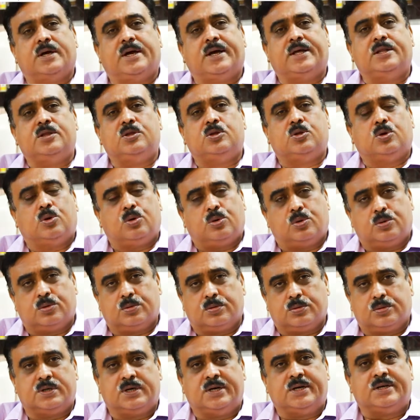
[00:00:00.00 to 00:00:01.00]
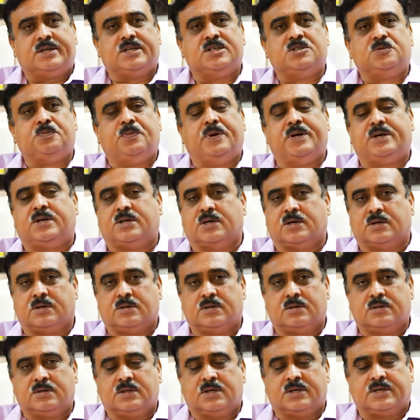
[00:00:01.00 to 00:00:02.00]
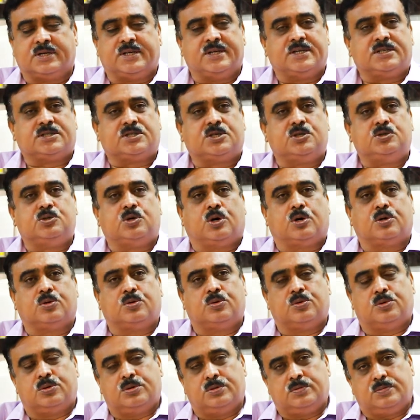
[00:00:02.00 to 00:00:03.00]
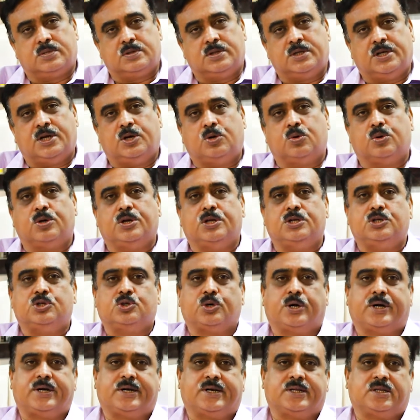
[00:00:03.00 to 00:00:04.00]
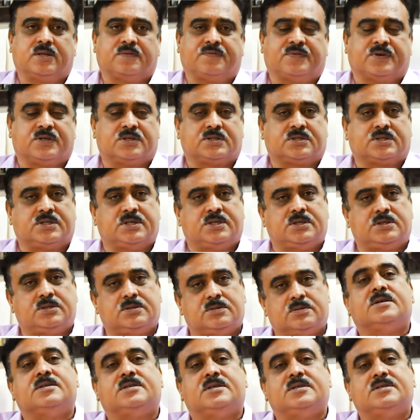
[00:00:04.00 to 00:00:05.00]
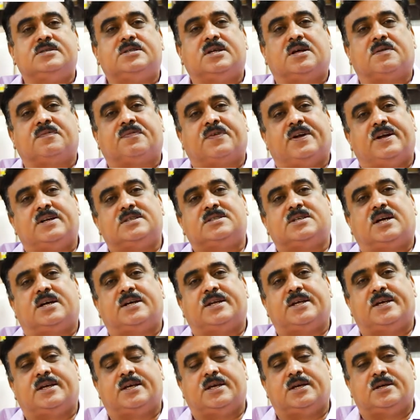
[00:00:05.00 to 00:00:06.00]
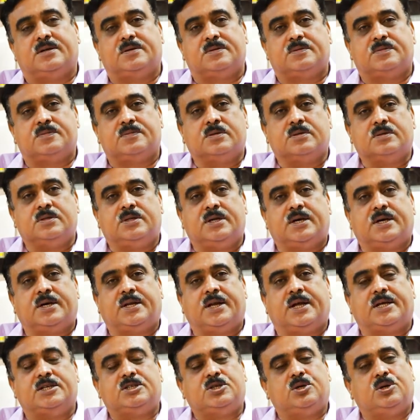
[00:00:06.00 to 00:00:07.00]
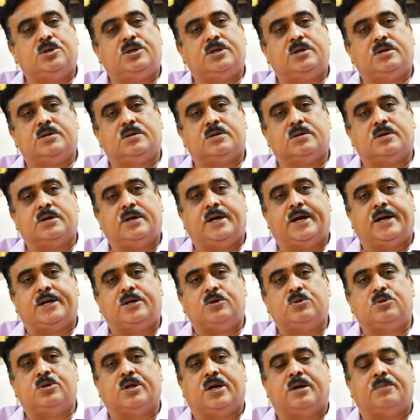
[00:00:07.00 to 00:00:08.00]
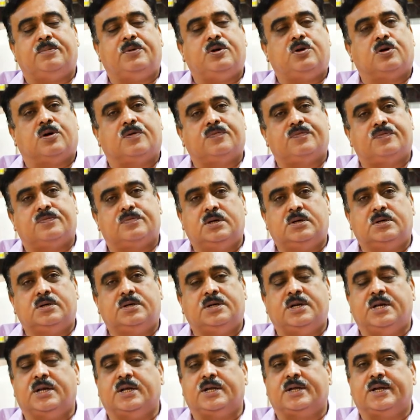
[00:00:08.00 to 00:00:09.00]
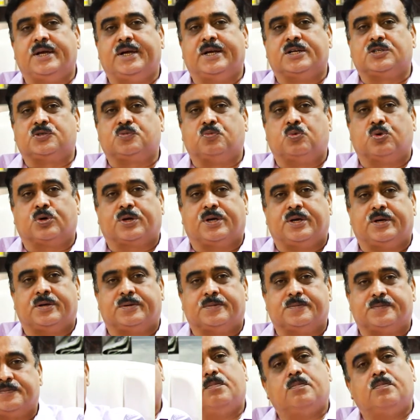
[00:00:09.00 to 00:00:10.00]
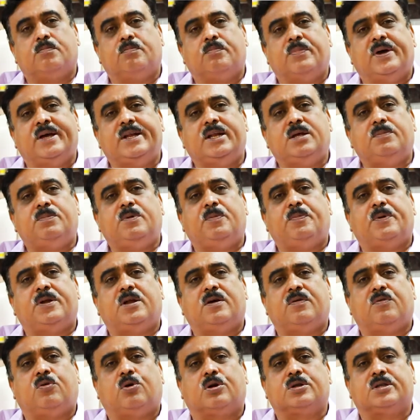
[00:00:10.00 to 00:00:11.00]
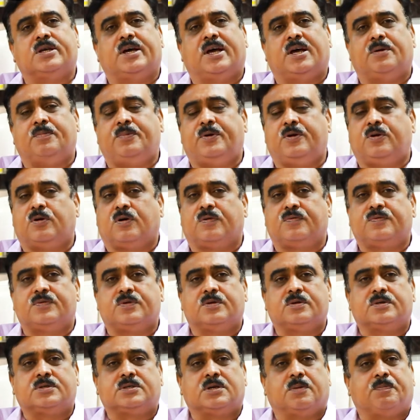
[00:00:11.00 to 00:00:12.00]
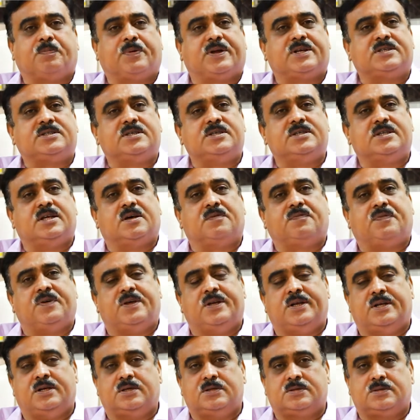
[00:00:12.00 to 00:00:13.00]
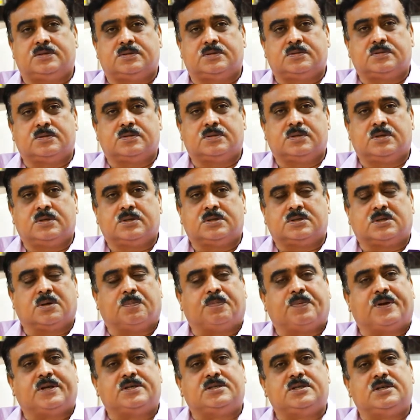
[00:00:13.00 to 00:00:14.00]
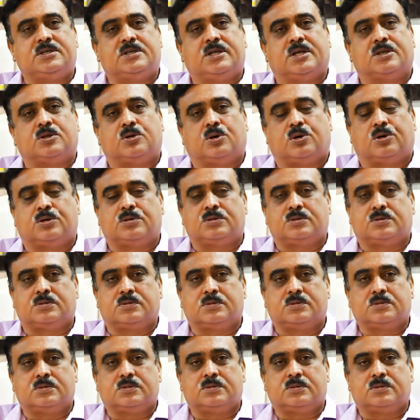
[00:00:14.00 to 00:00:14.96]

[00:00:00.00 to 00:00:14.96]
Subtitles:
And though it is bitter, the taste is not good, they don't enjoy it at the first stage. Since their friends are taking, they gradually get into the habit of drinking and smoking. Many people have got the habit of suppressing their feelings, suppressing their thoughts.